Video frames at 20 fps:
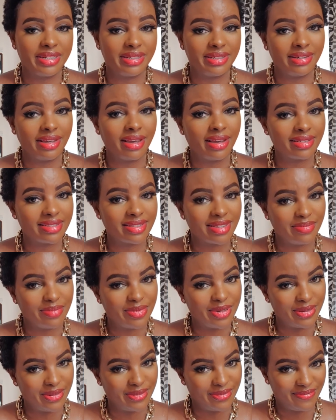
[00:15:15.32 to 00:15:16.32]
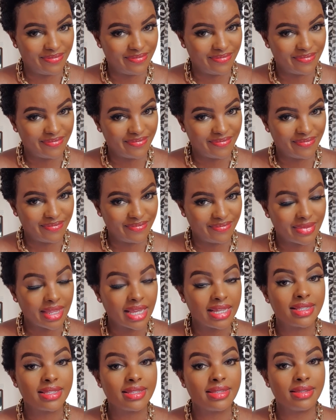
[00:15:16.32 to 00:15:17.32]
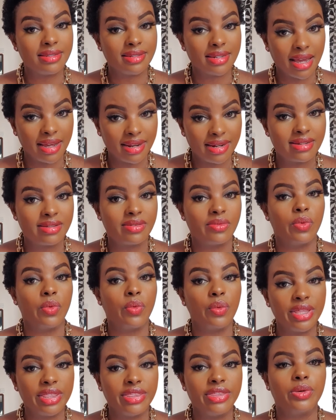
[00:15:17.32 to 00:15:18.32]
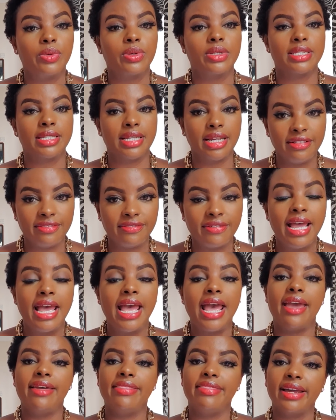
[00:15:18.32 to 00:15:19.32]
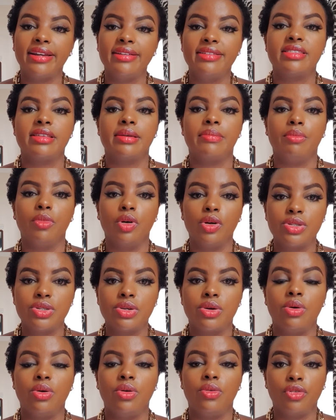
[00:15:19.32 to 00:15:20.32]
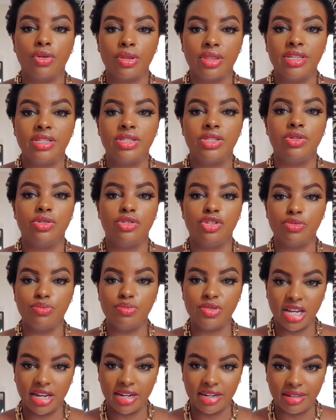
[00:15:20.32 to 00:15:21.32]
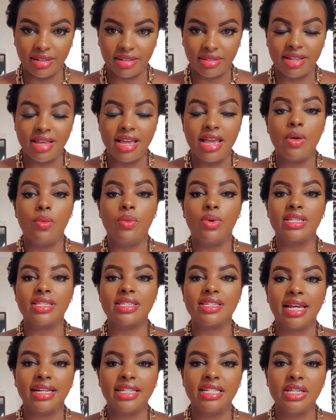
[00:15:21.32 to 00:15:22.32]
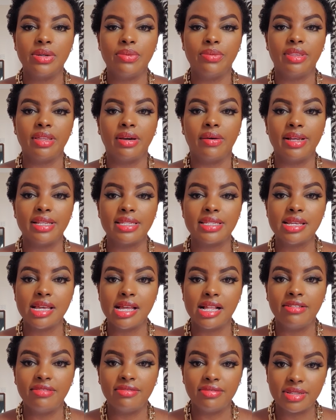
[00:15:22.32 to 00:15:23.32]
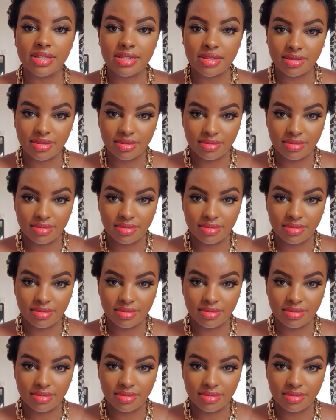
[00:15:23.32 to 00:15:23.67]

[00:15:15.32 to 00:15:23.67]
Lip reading: except you. Start with yourself. And that is the motto for this YouTube channel. We're starting with ourselves.